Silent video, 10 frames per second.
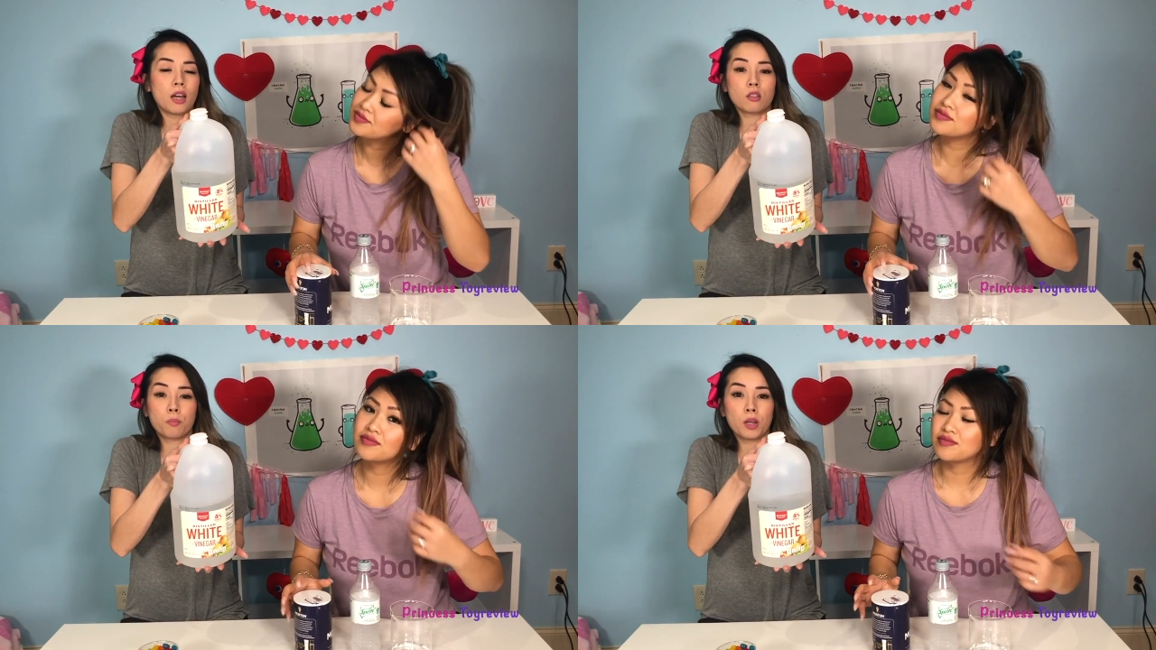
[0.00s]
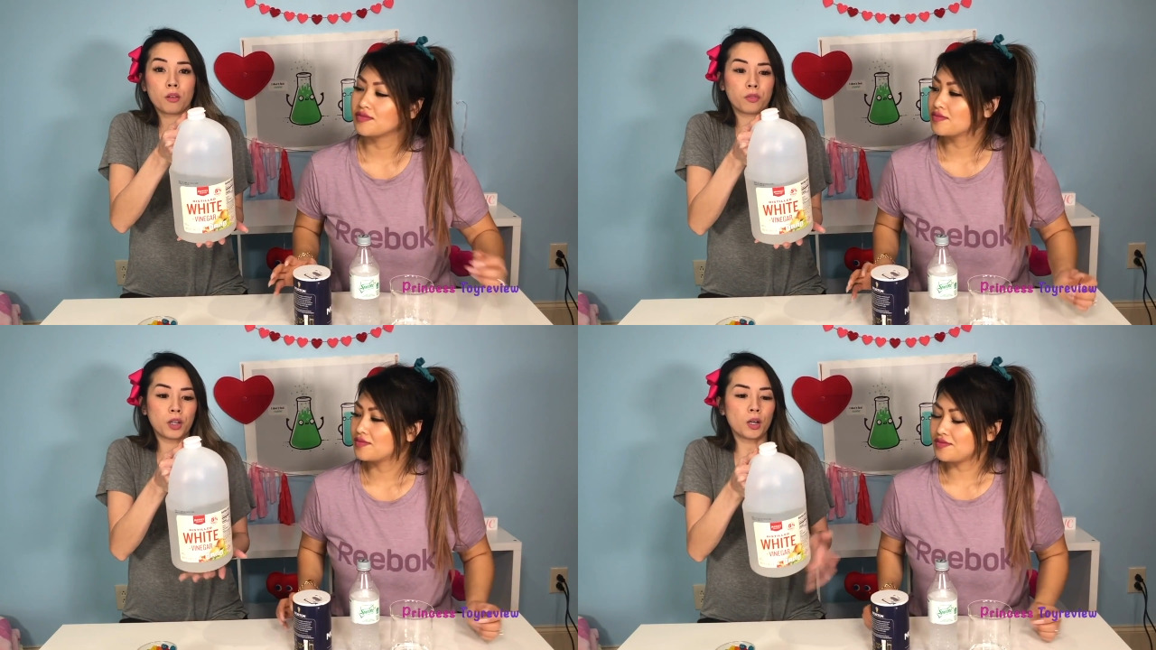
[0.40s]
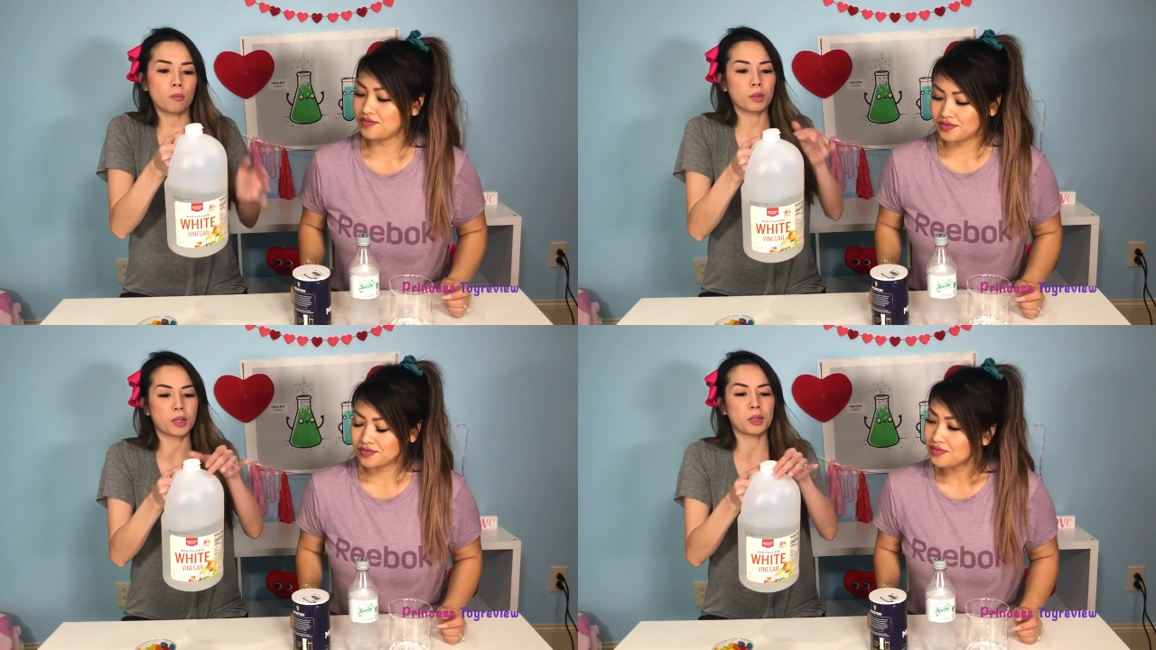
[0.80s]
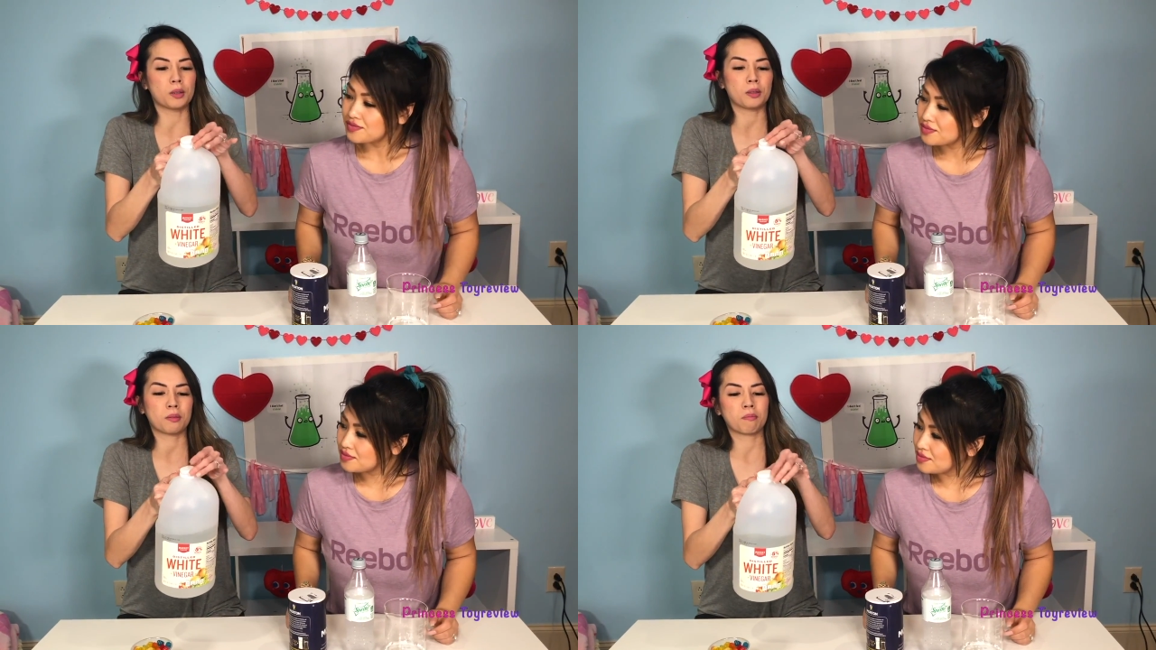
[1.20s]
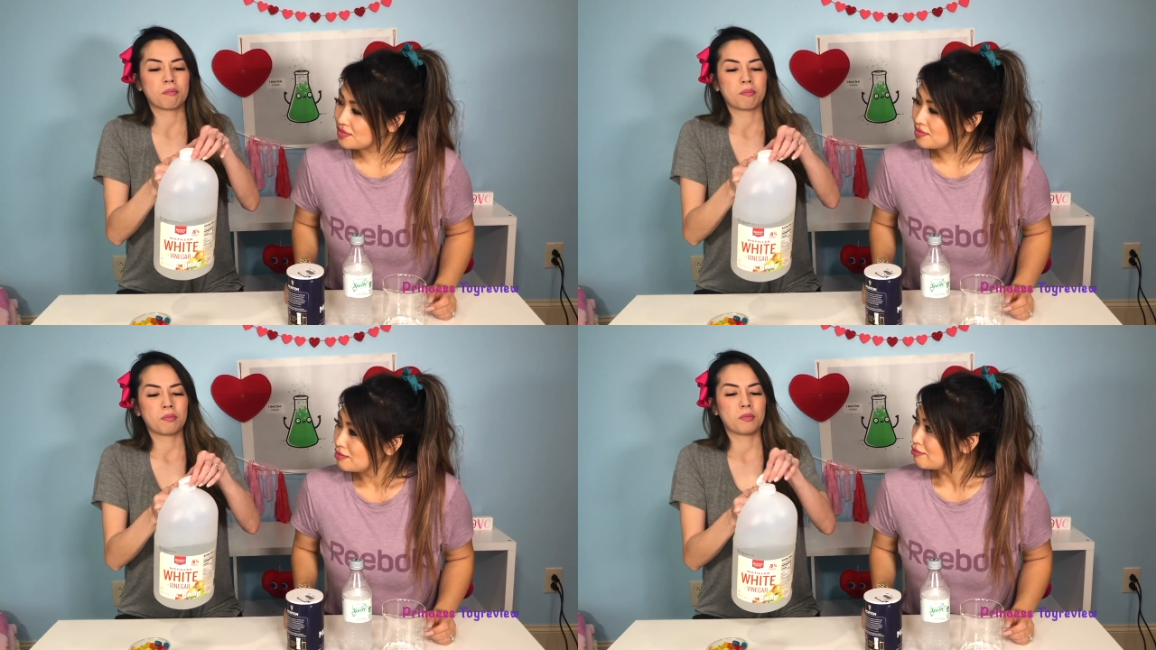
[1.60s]
Speaker 1: ask a parent for help because
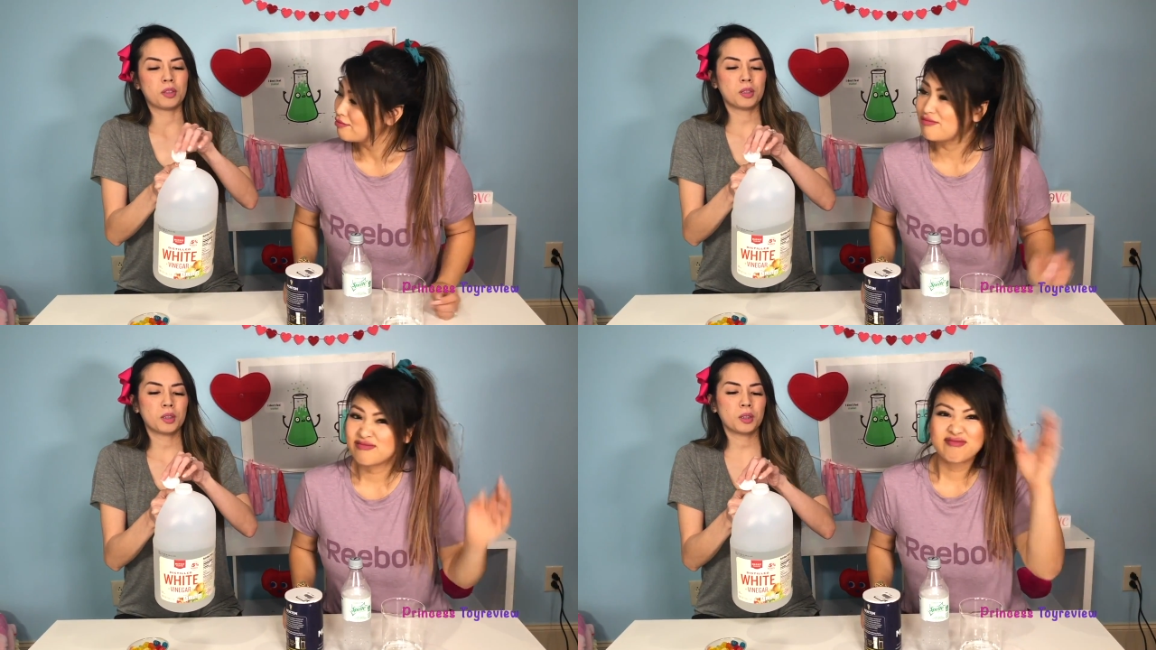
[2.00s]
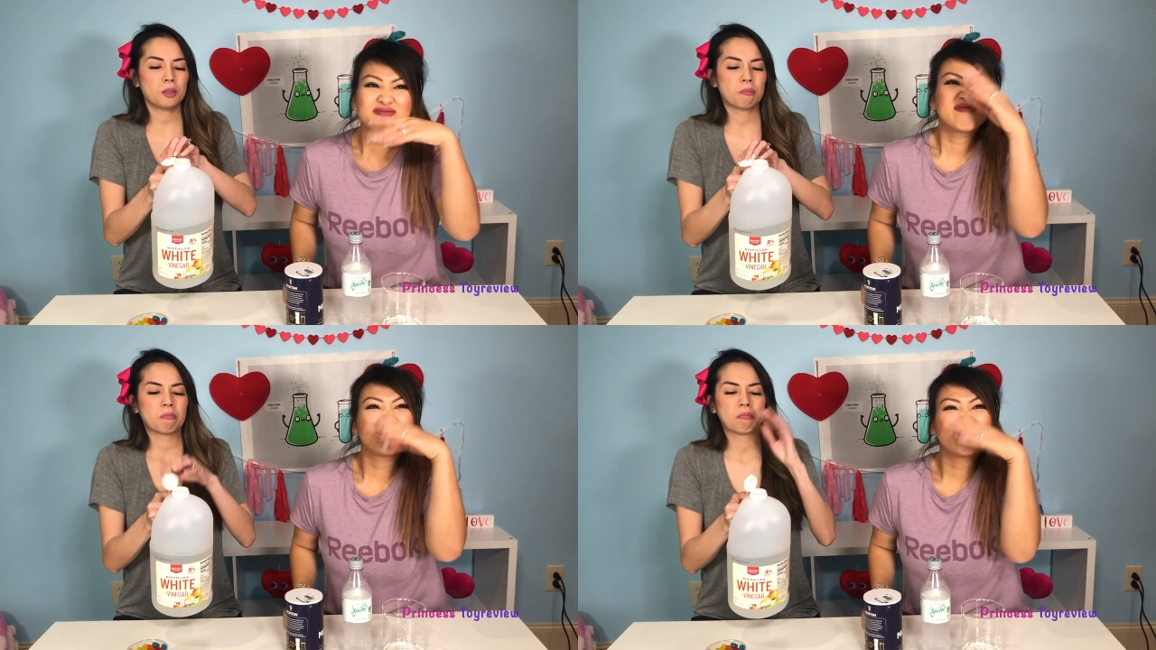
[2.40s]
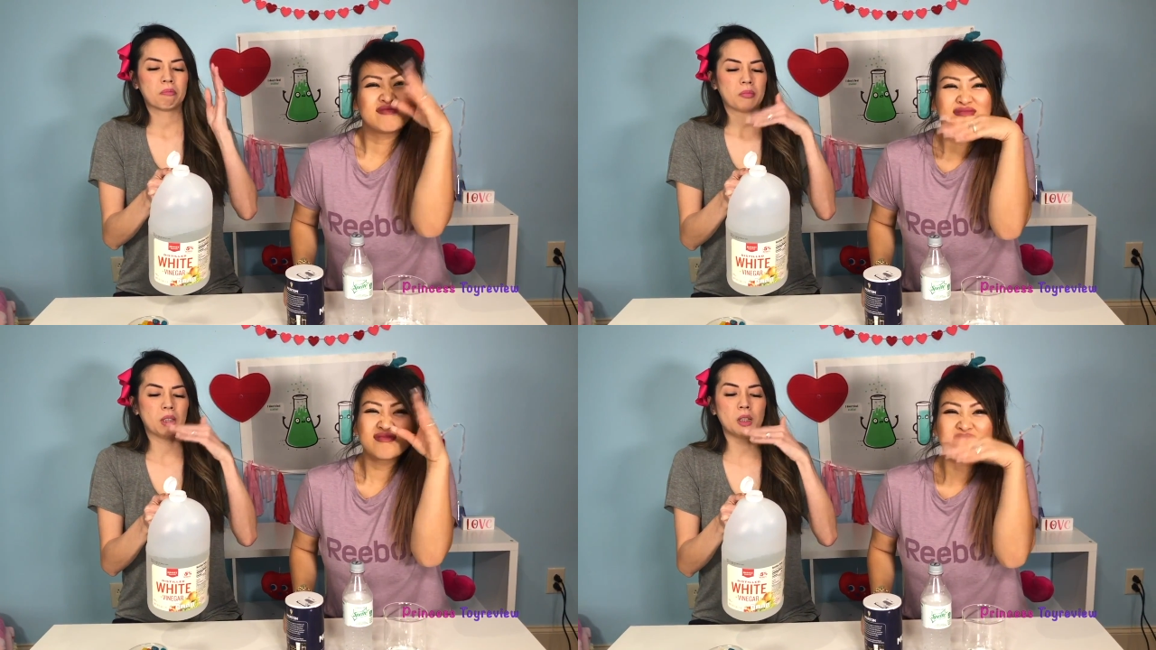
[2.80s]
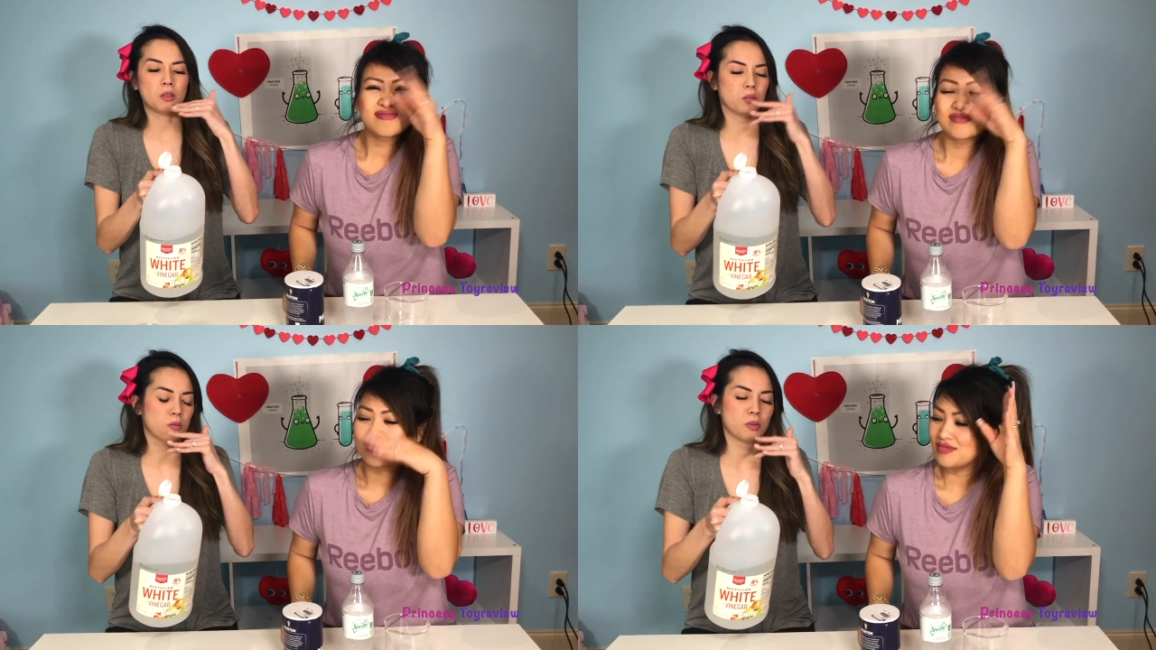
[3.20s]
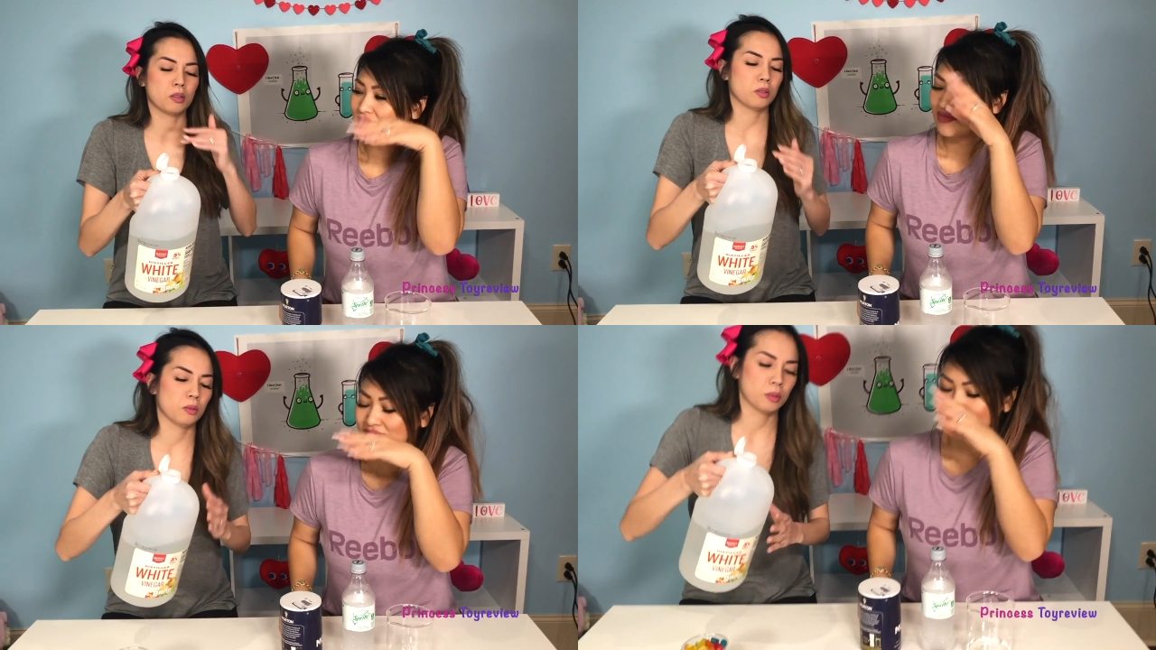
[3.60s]
vinegar, they don't smell so